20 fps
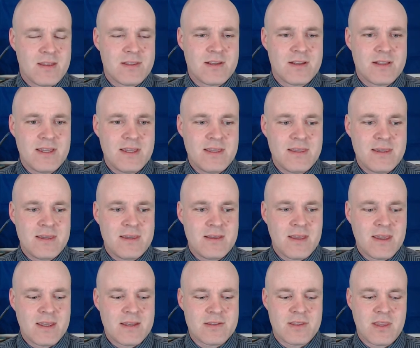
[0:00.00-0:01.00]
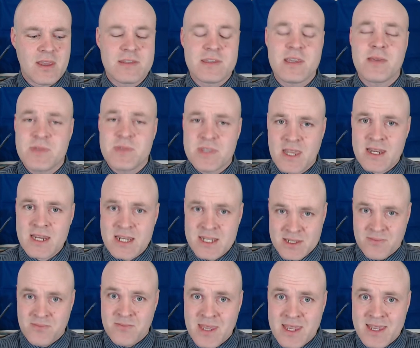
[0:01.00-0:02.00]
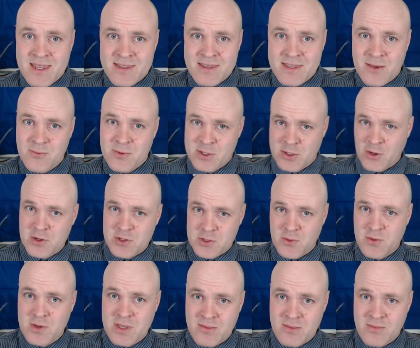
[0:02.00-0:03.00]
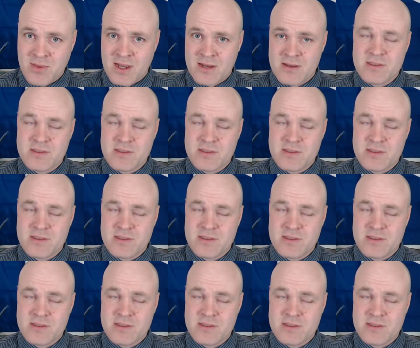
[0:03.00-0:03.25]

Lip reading: clearly, like, it's upsetting to me that we're not talking about it.